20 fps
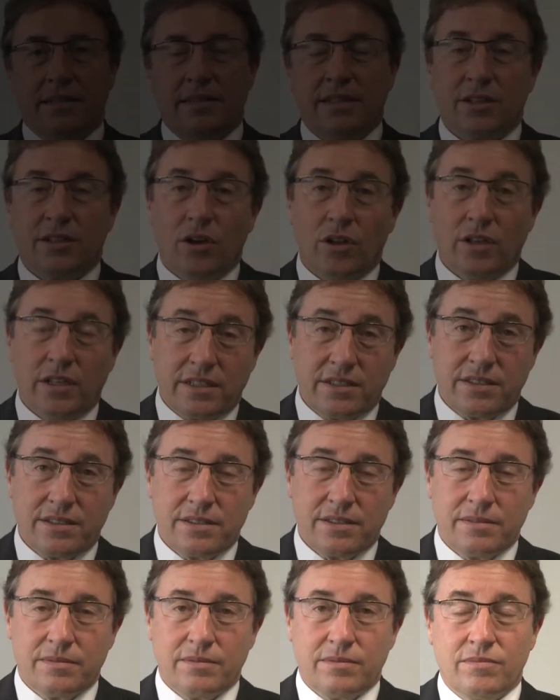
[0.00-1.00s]
Dear
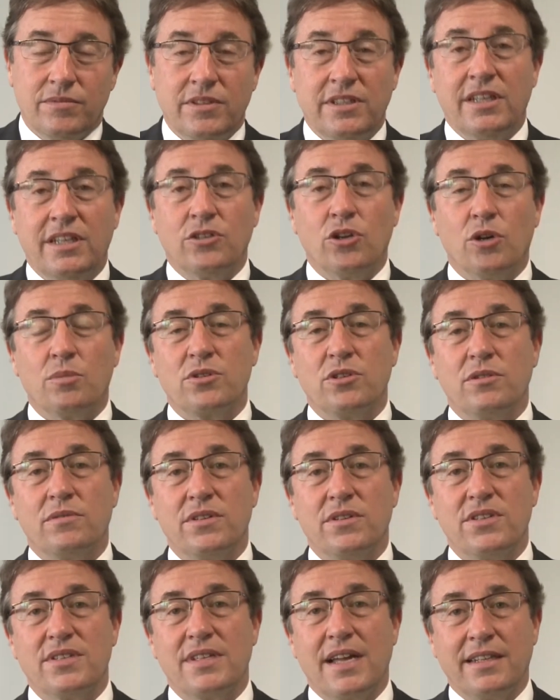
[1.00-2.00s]
colleagues, with the adoption of
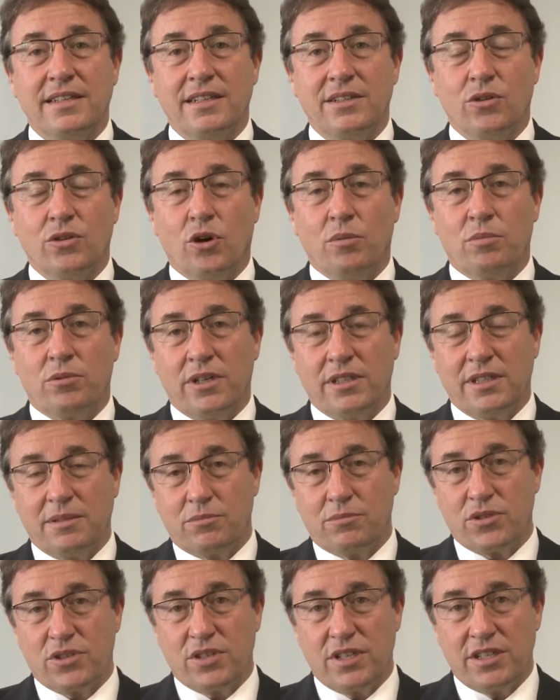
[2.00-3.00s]
the standard operating
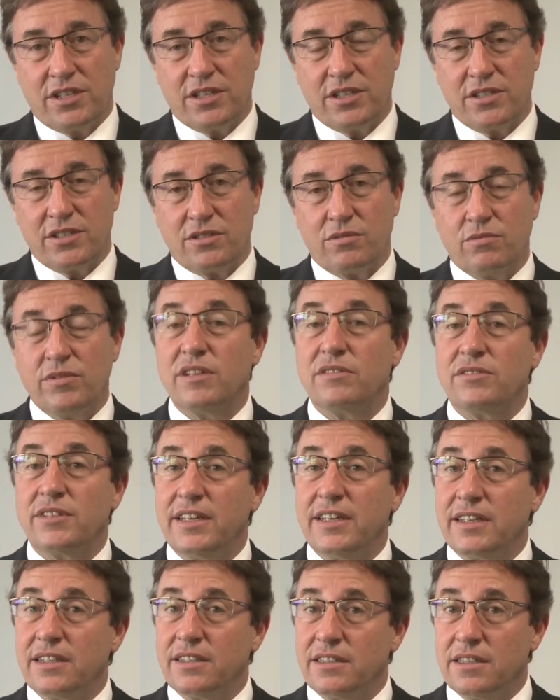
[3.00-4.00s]
procedures, we have
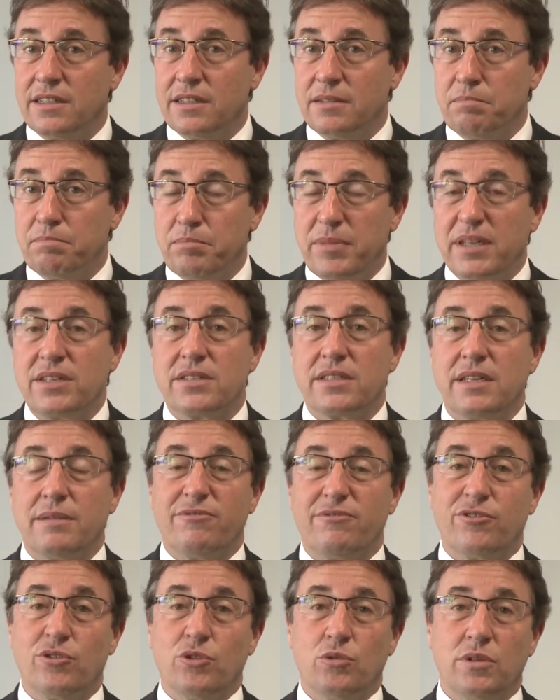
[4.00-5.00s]
taken a big step
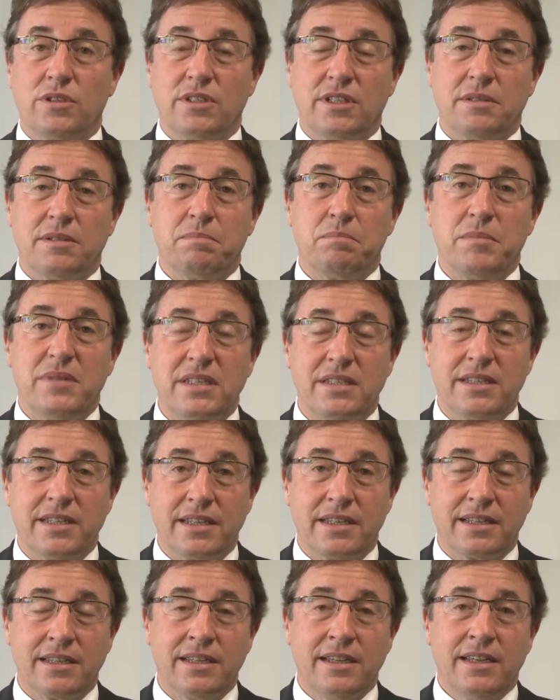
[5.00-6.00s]
forward in
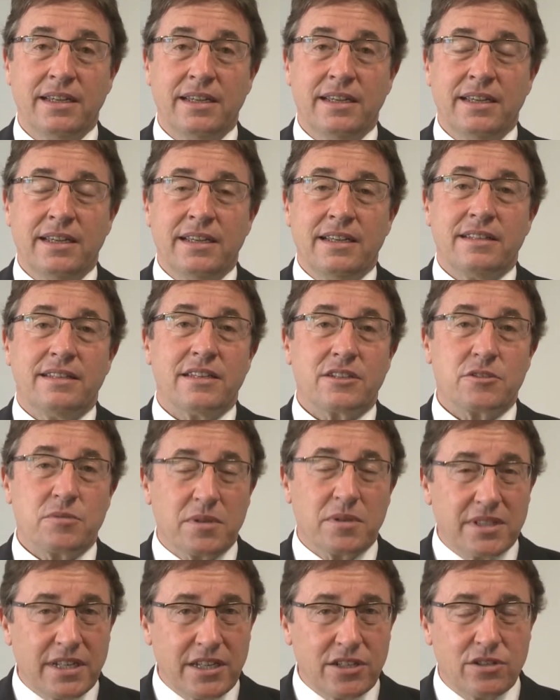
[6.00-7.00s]
meeting the
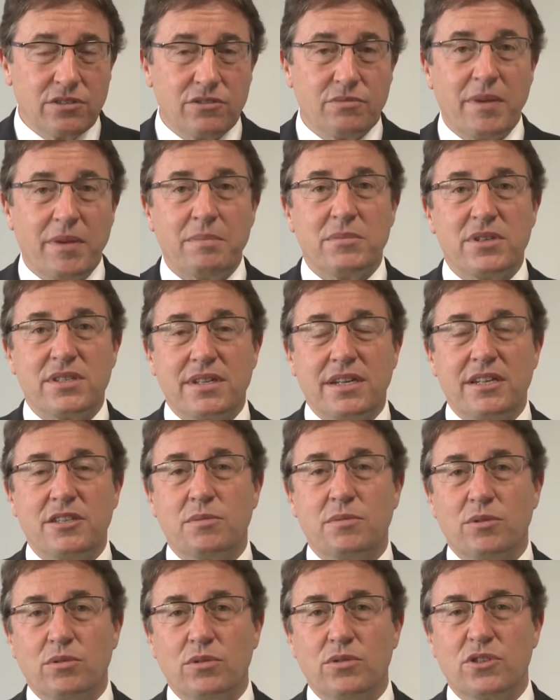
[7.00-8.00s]
expectations of member states,
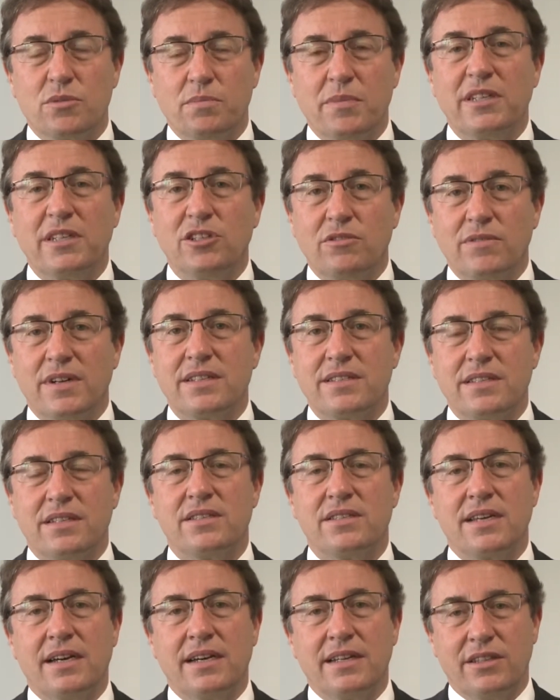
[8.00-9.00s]
but also many of us
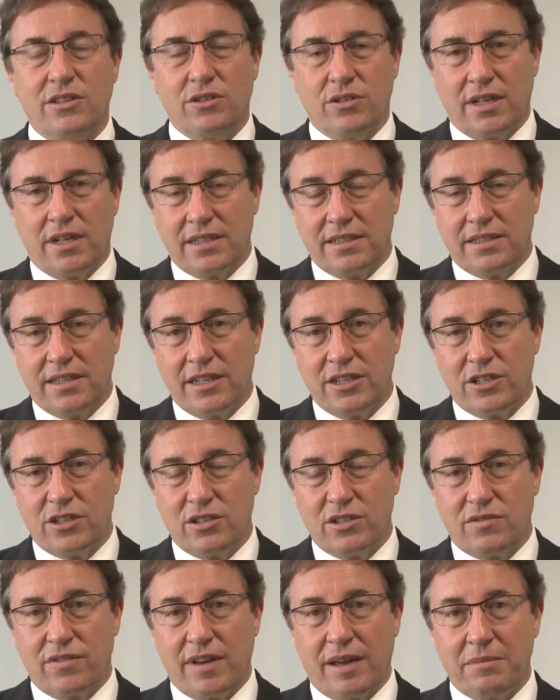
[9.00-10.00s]
inside the United
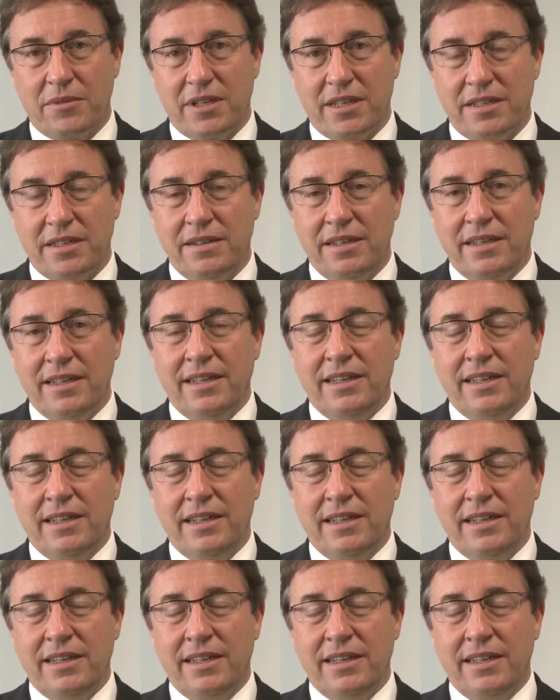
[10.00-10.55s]
Nations family